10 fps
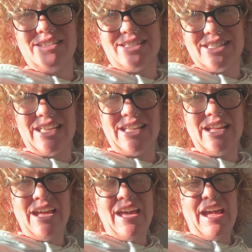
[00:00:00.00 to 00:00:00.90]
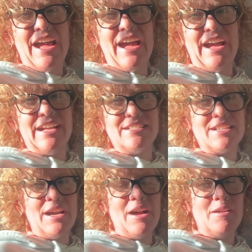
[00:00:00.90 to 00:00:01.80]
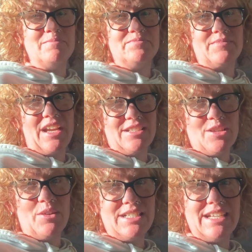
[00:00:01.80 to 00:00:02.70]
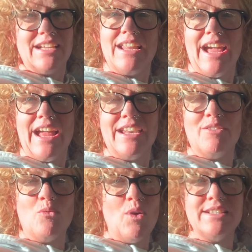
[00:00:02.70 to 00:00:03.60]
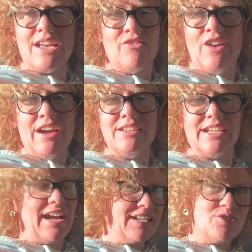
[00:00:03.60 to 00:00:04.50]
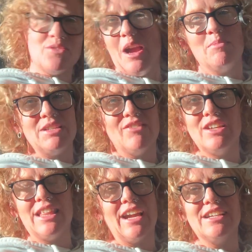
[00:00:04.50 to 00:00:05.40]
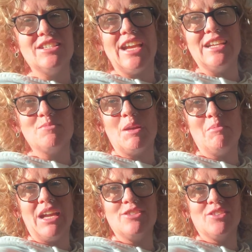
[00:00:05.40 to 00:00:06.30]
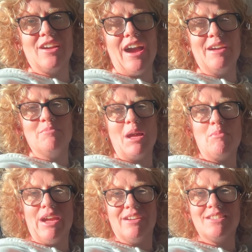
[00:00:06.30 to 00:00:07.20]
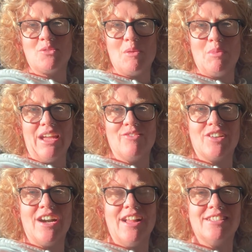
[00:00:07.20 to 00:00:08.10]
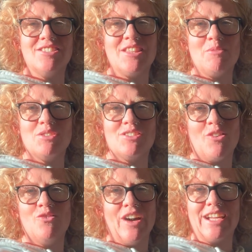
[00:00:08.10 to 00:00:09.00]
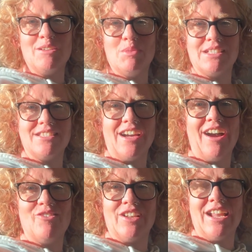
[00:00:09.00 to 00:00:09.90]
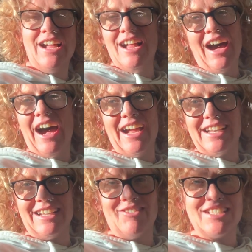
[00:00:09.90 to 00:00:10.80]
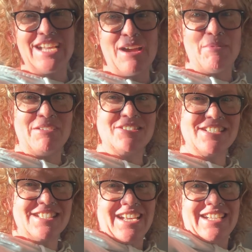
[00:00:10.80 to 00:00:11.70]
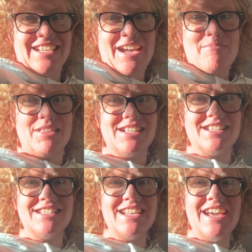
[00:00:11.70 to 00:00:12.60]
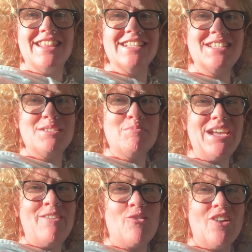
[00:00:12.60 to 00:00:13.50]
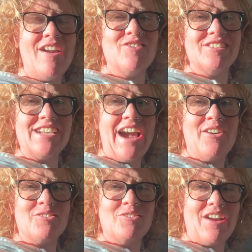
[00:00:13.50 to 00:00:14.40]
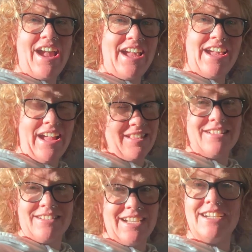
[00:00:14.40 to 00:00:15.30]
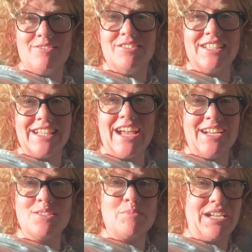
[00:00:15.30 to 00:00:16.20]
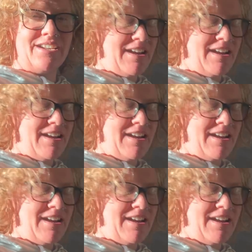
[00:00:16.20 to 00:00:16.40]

and see. And so I did. And once I found it, I dropped everything. I changed my major. My parents quit paying for college. They were so fucking pissed off. And I didn't give a damn. I was just like, yep, this is it. This is me forever now. Hooray. And it really has been.